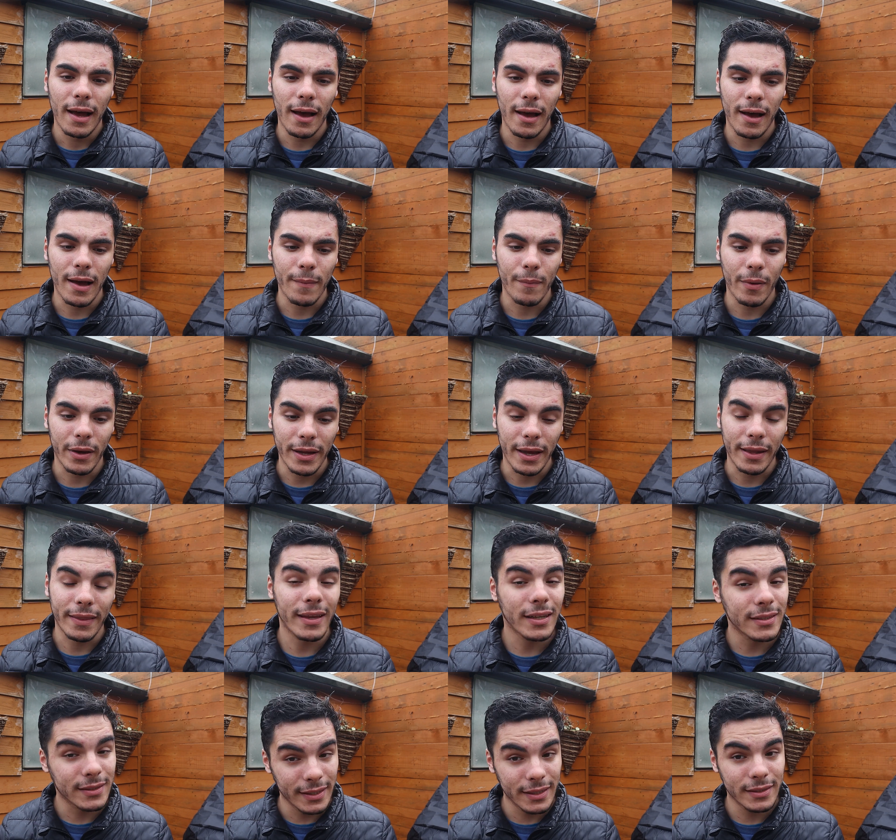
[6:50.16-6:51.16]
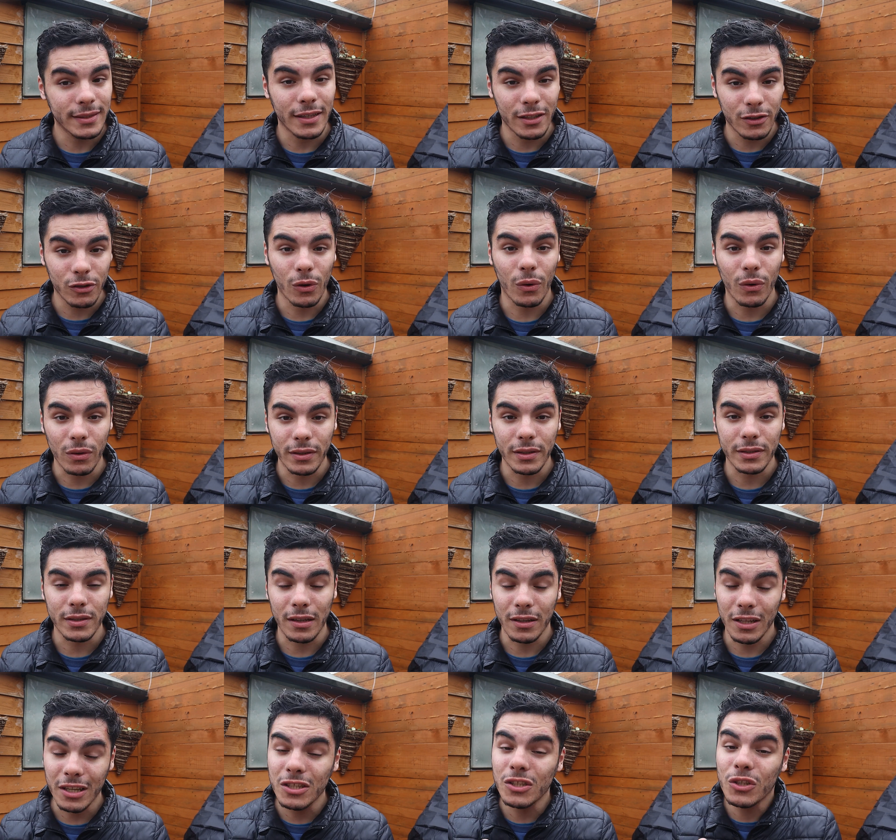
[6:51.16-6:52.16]
uh, but yeah this is a total
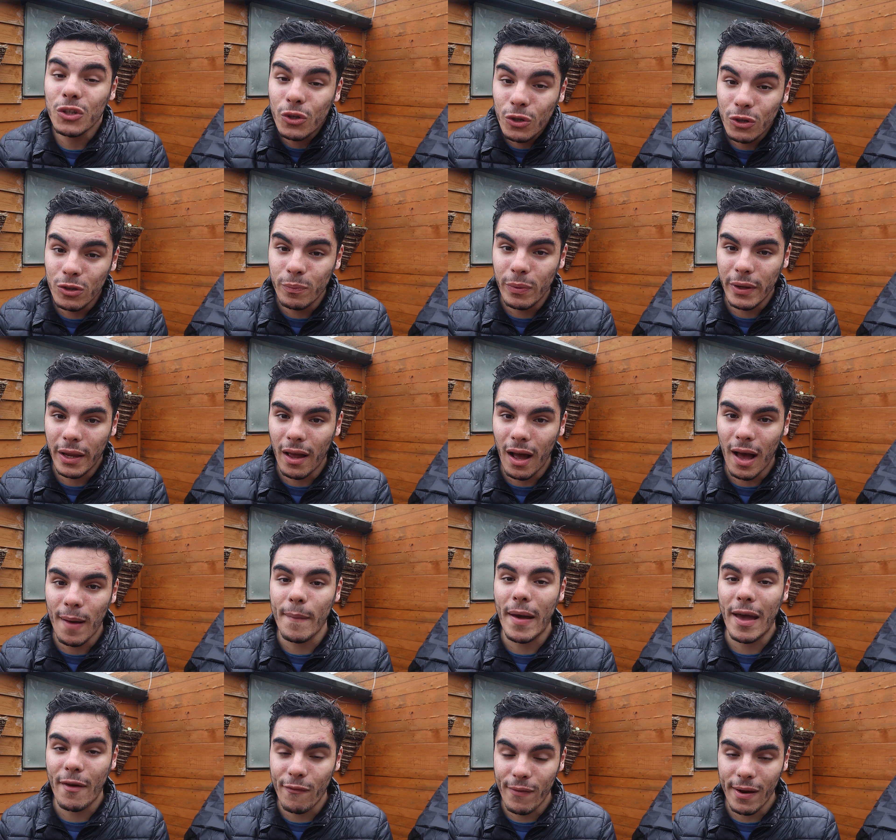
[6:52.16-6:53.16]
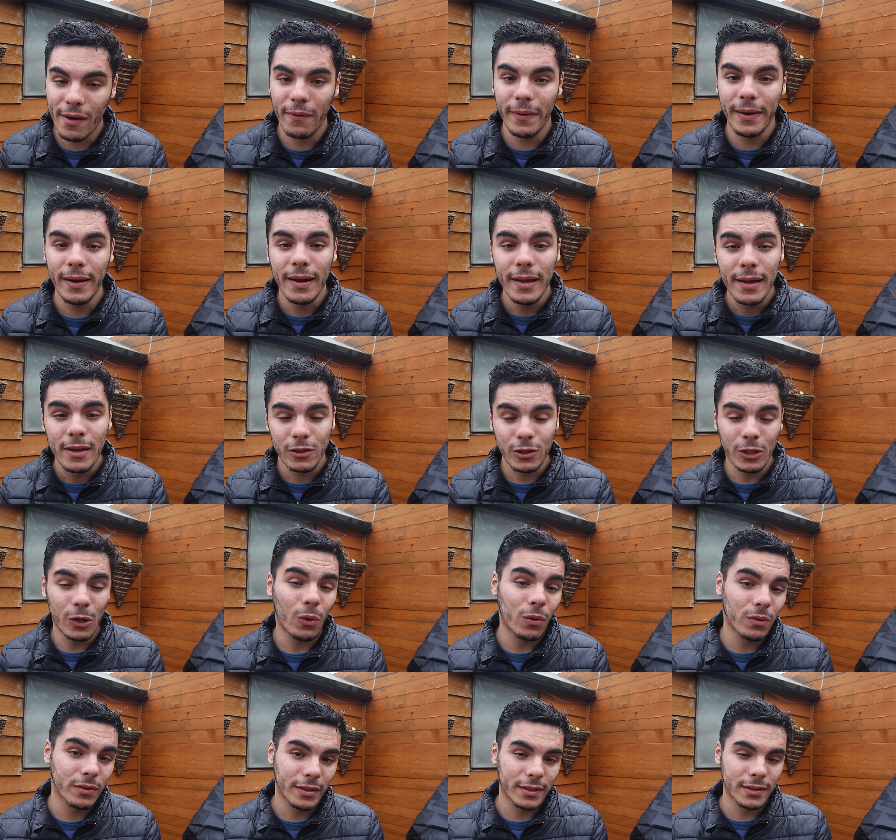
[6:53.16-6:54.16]
disaster this could become a very
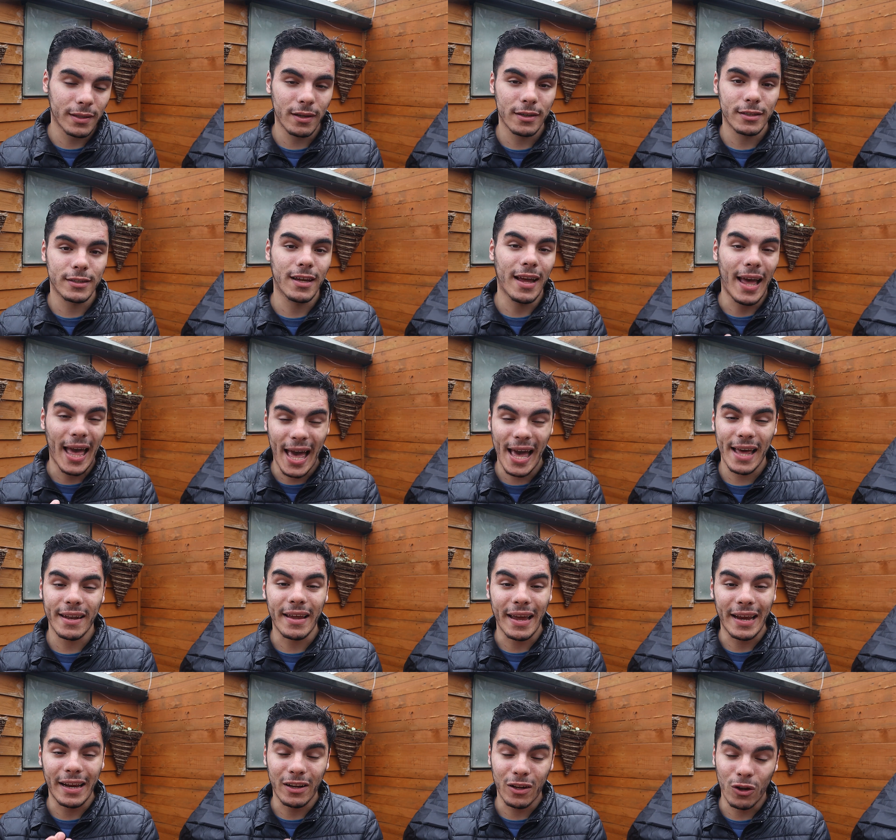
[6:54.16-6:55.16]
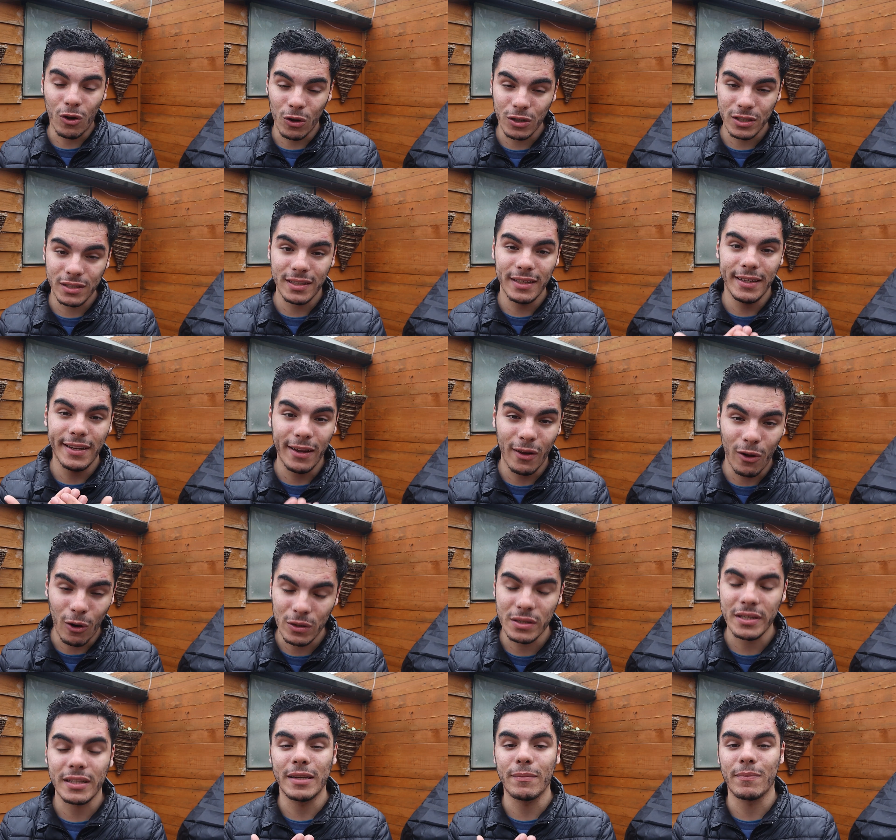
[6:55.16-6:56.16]
total disaster and a costly
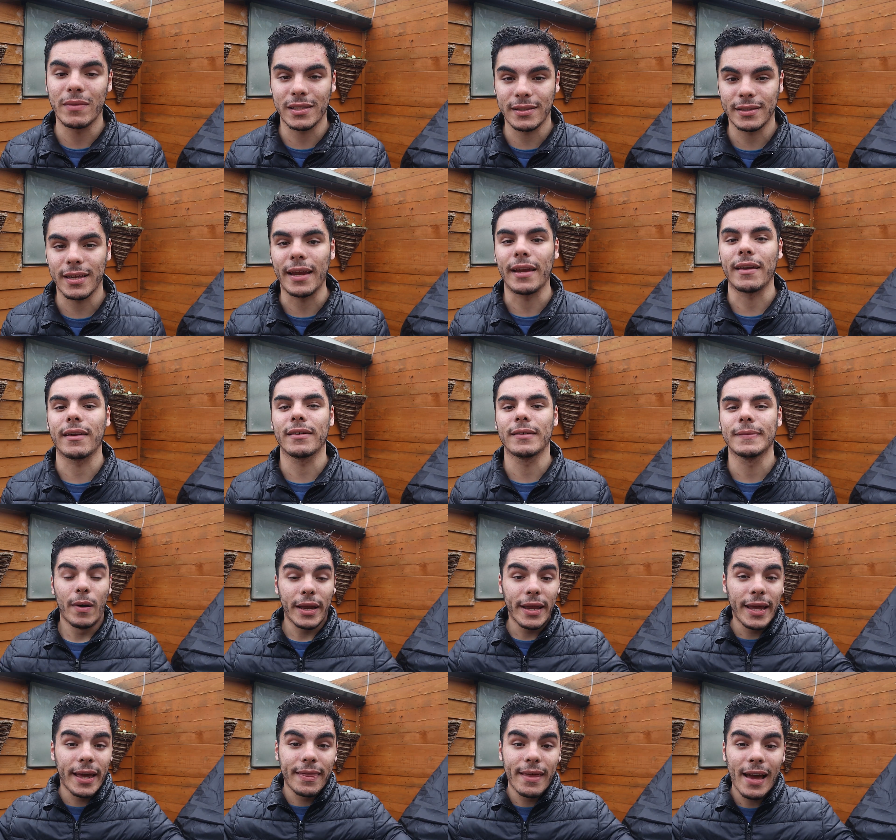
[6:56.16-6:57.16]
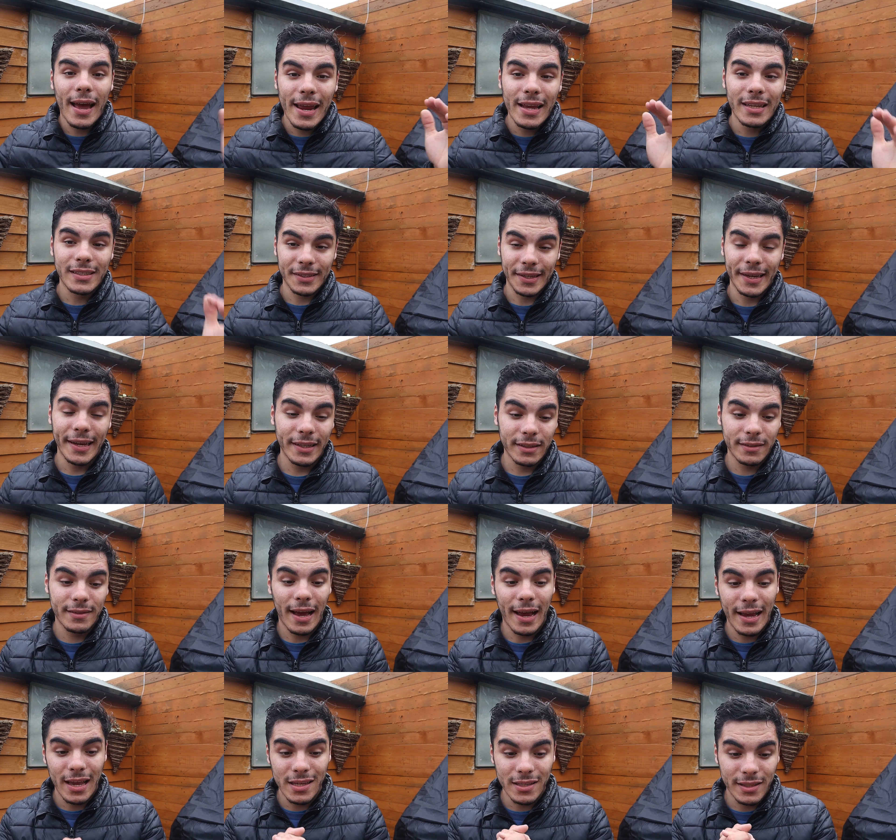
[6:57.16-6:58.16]
costly mistake but yeah that is it
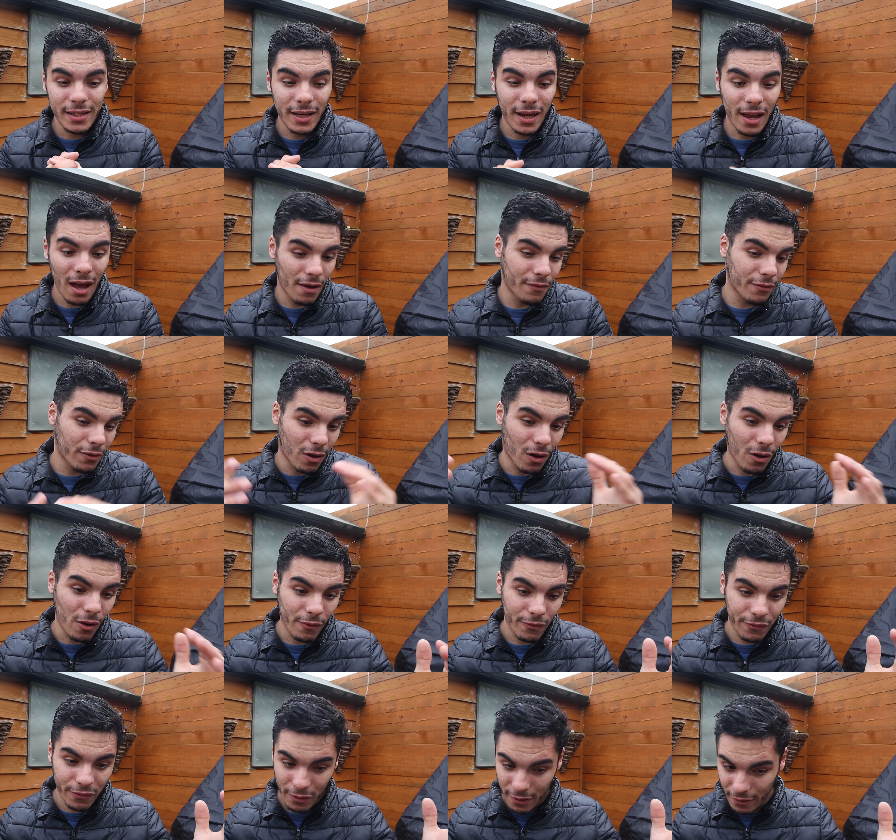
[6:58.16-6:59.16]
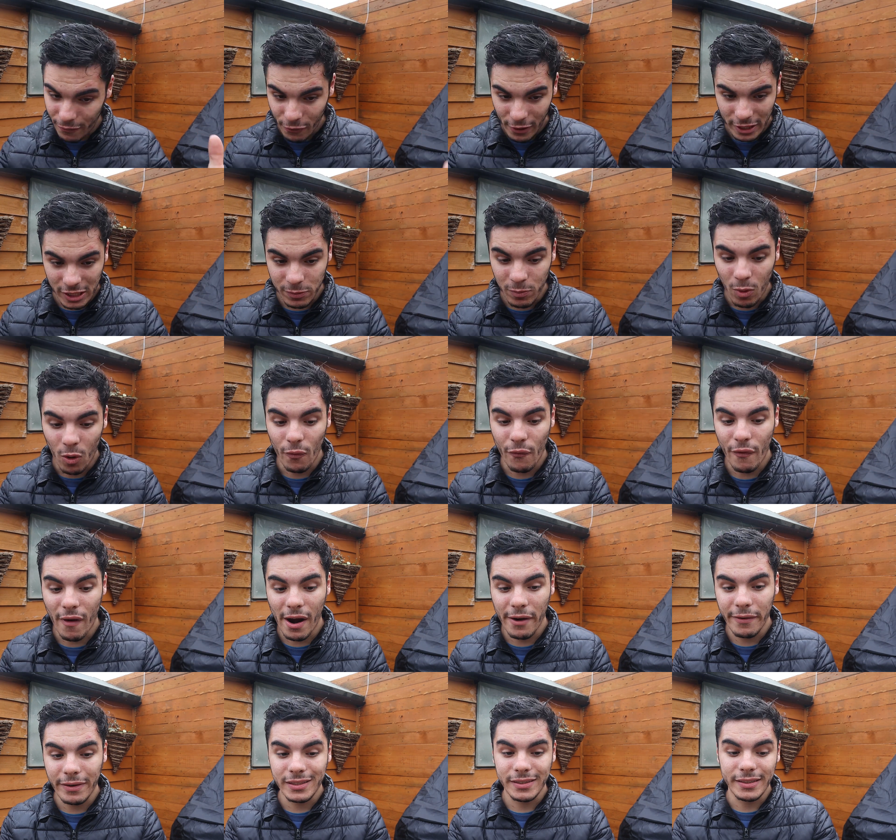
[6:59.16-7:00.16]
that is the cover of French moult
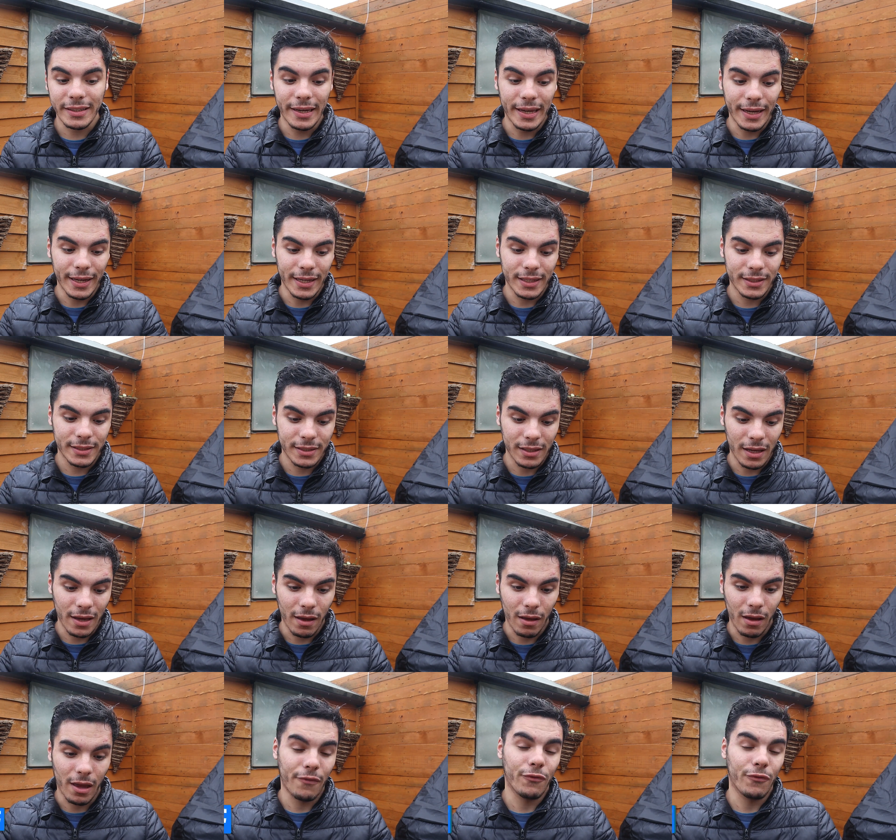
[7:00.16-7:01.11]
virus it is uh,